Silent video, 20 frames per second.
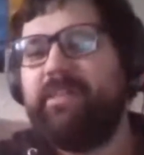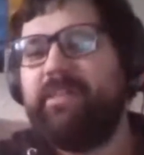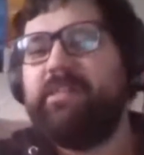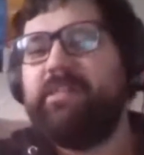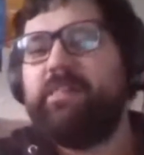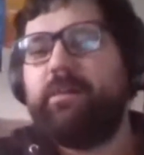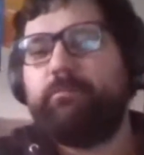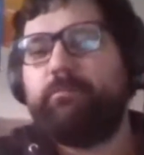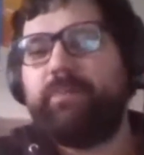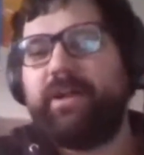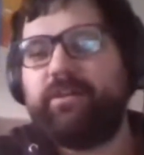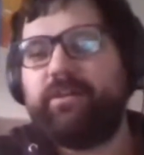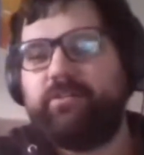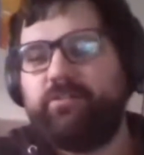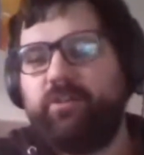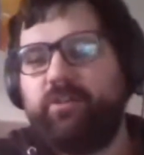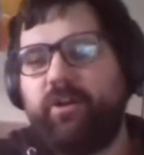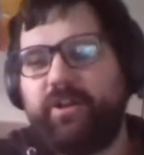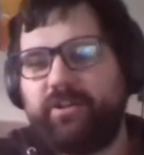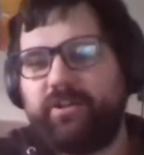but like
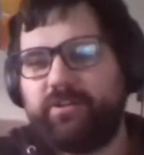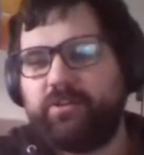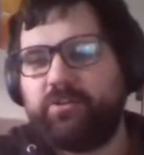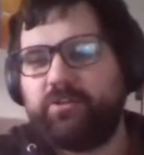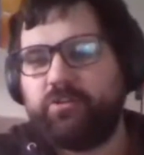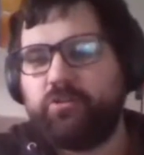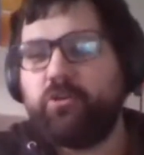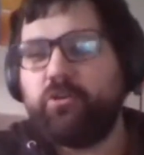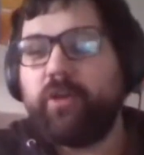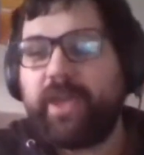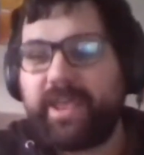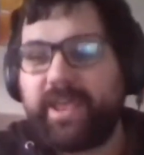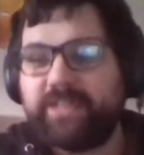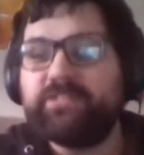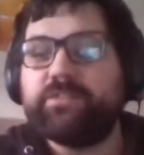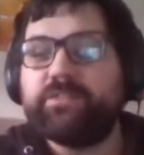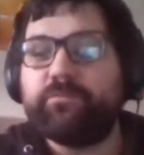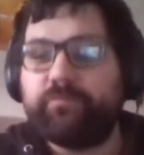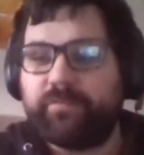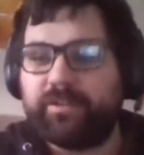her as a
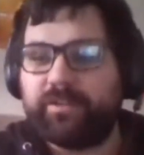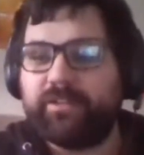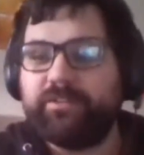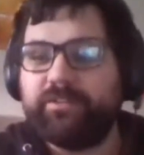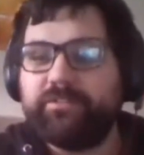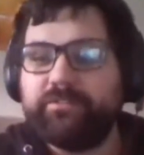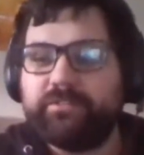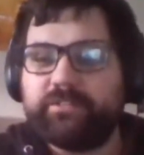villain,